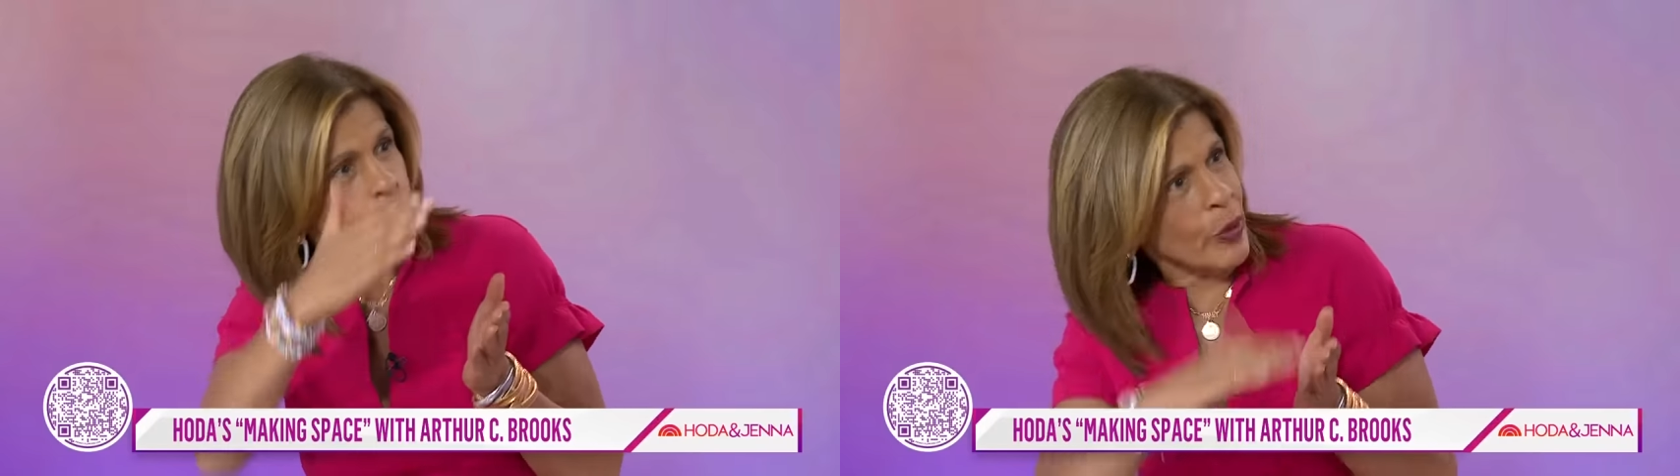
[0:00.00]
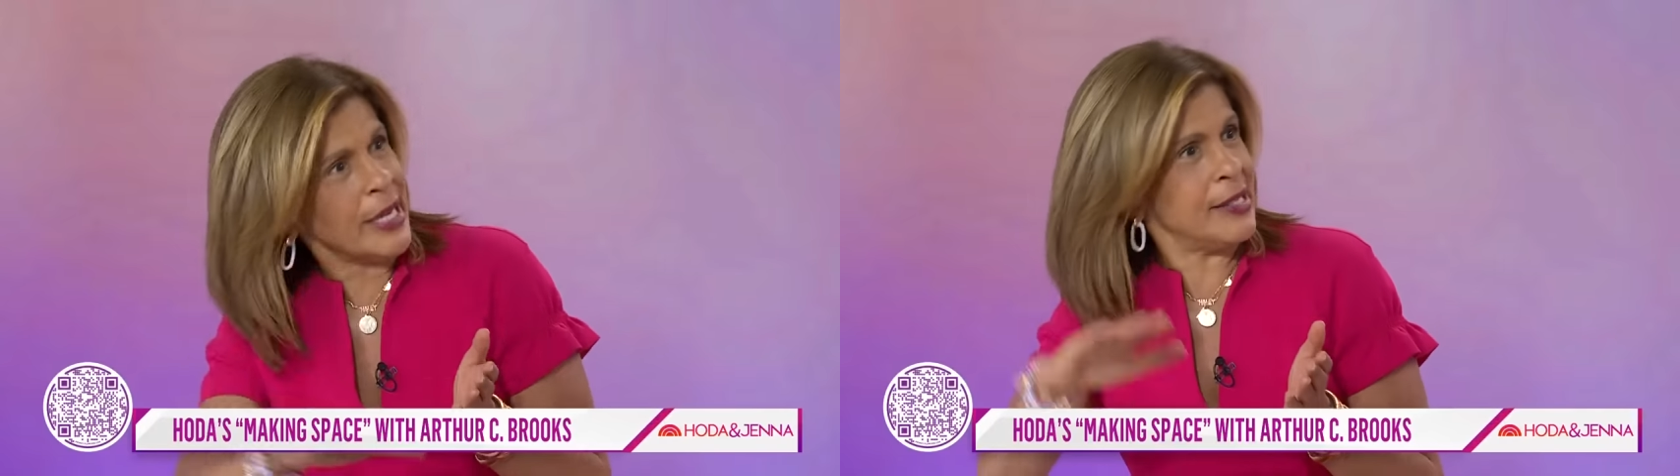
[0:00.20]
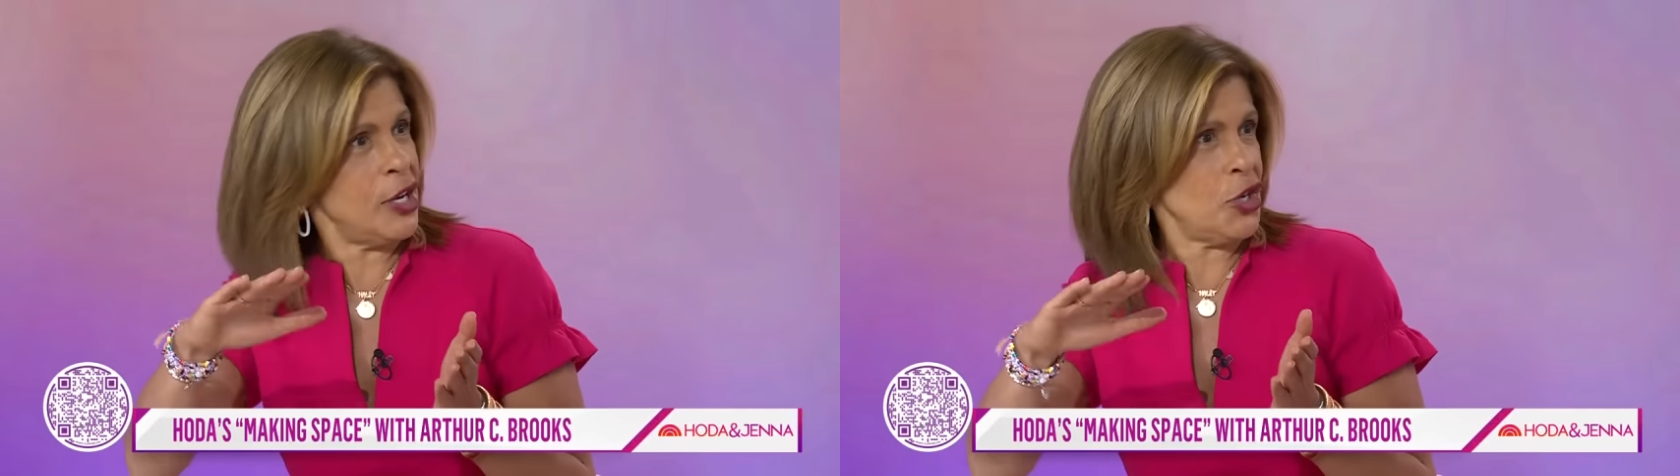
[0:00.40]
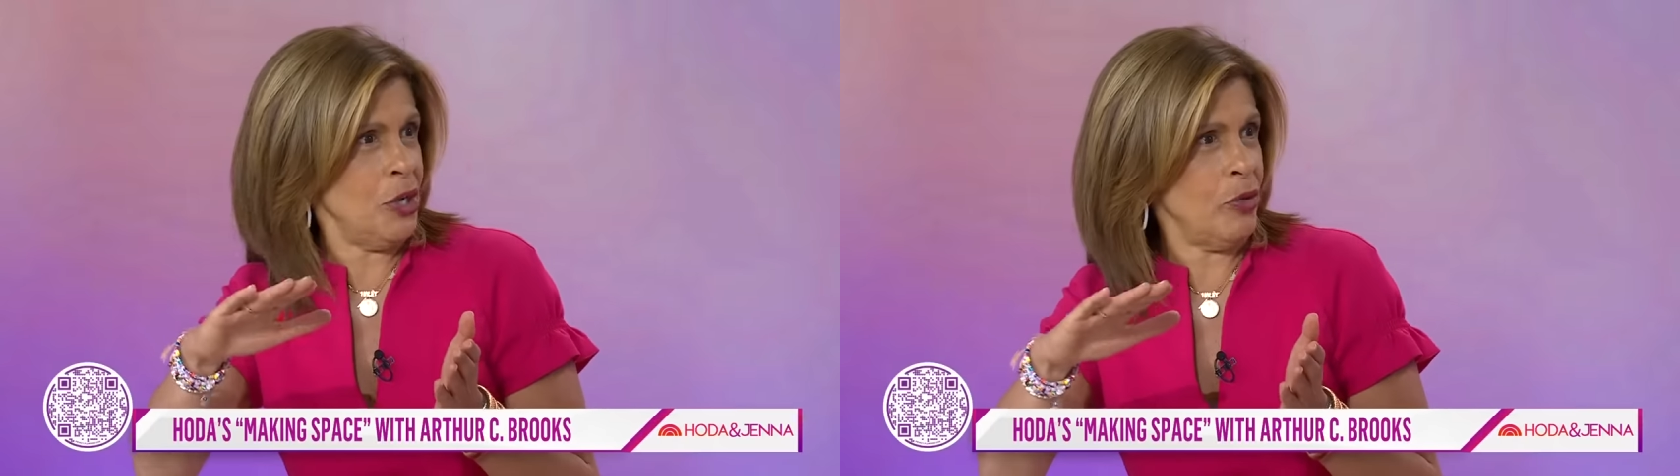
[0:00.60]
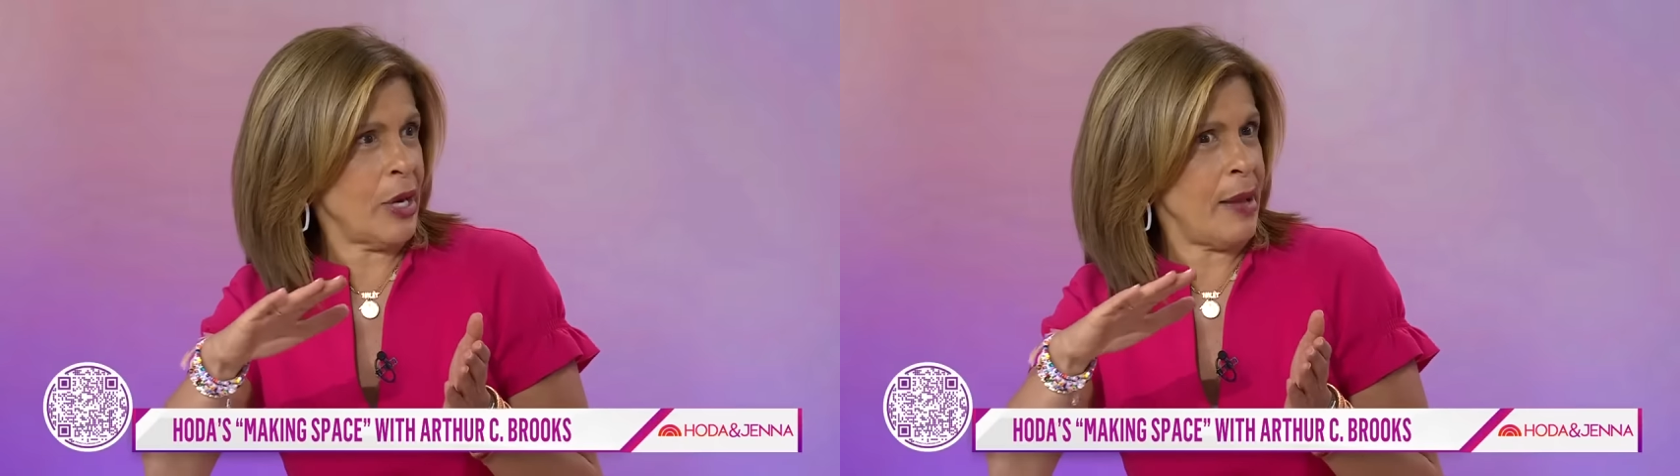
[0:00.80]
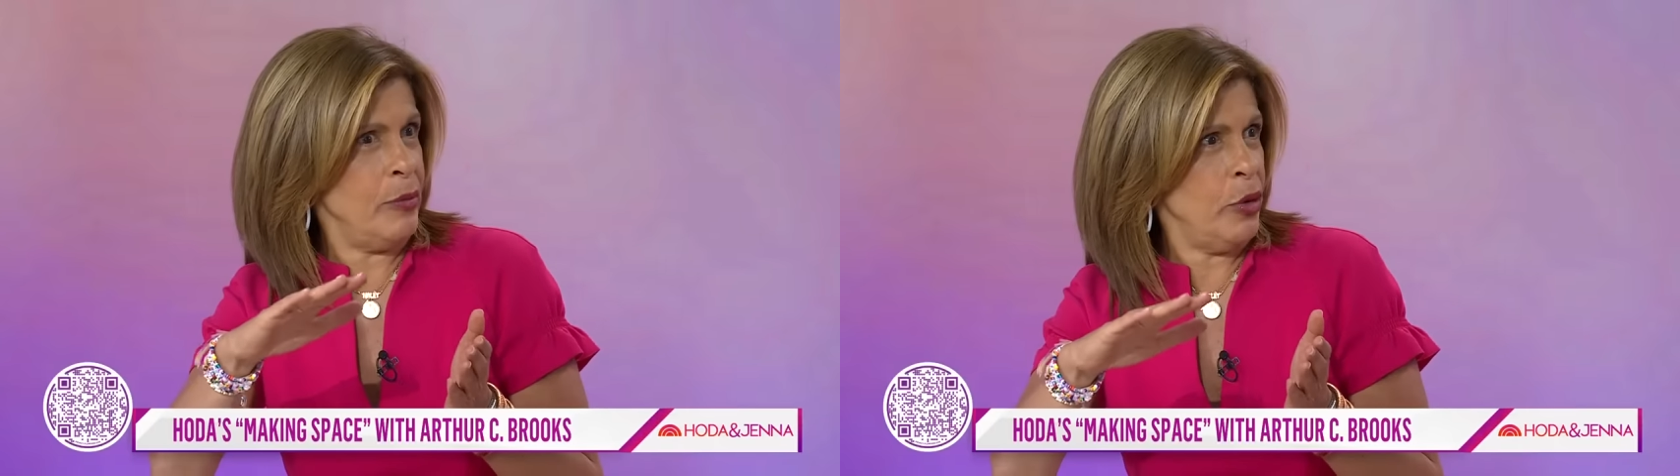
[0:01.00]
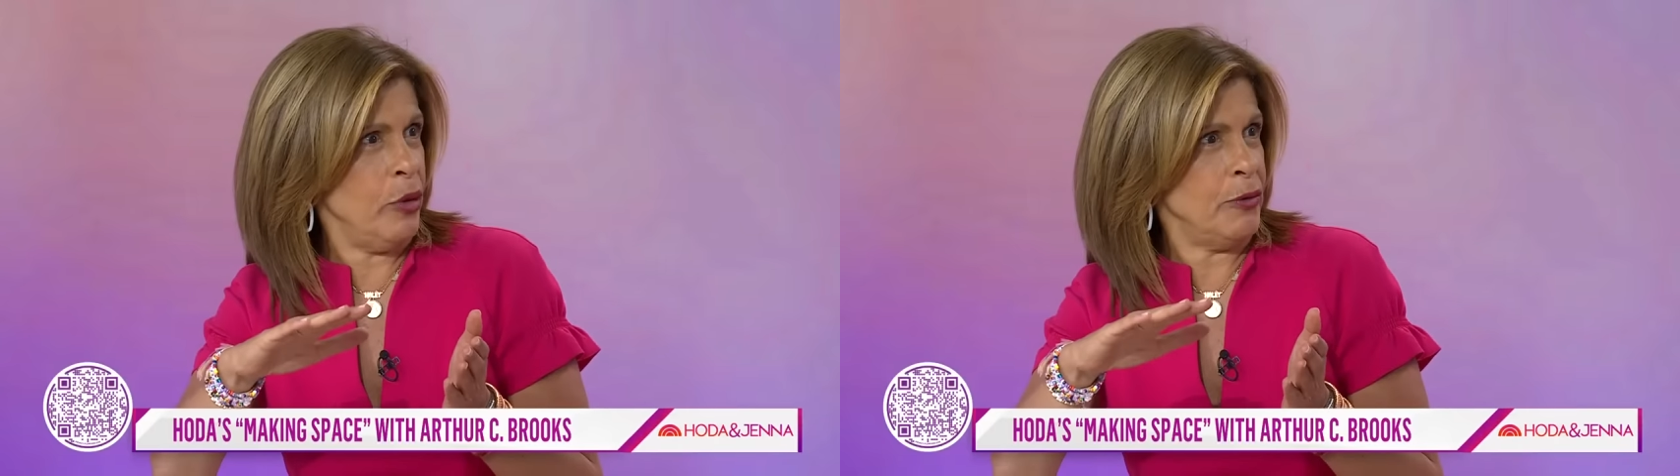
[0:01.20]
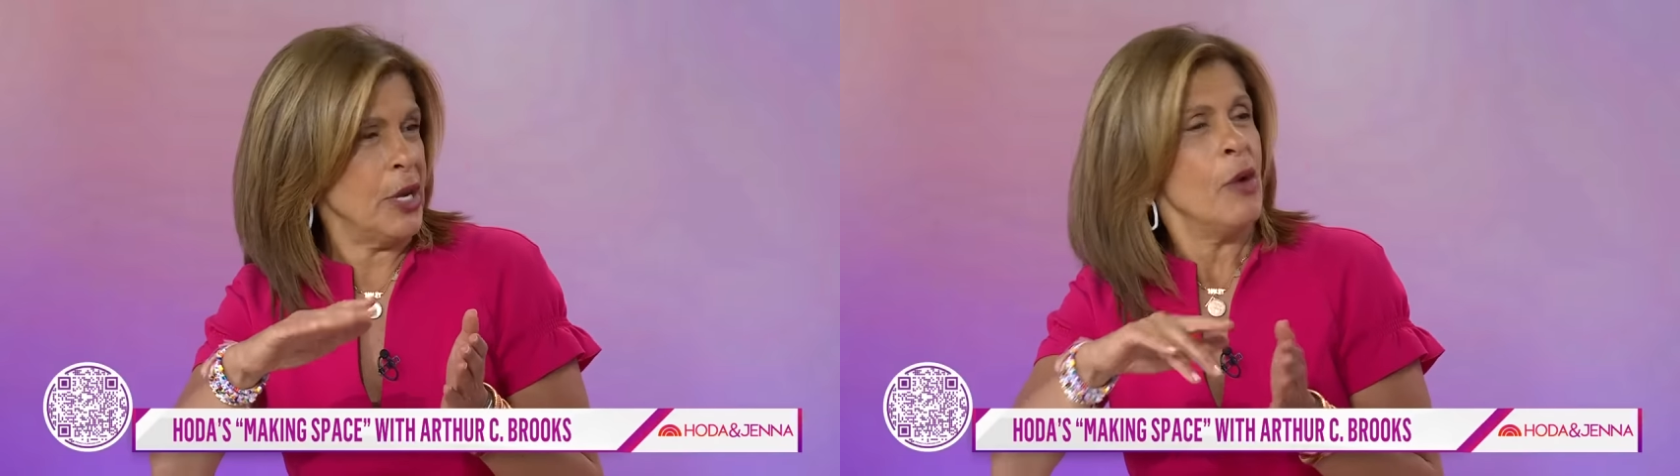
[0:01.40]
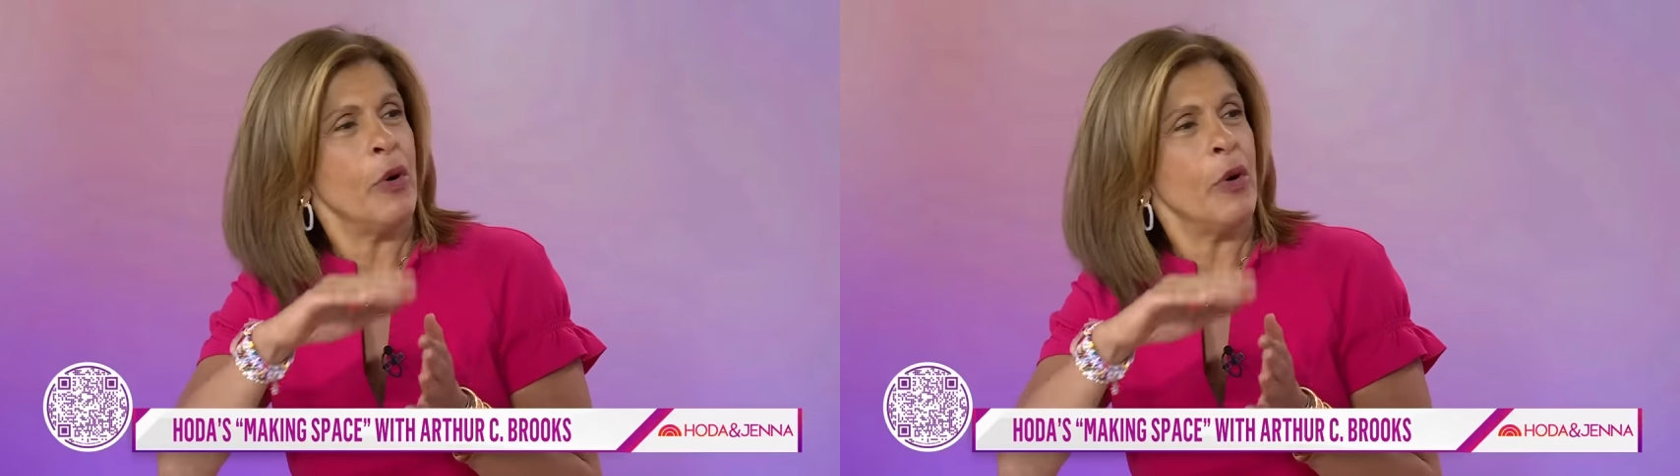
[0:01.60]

transition yes. when I moved.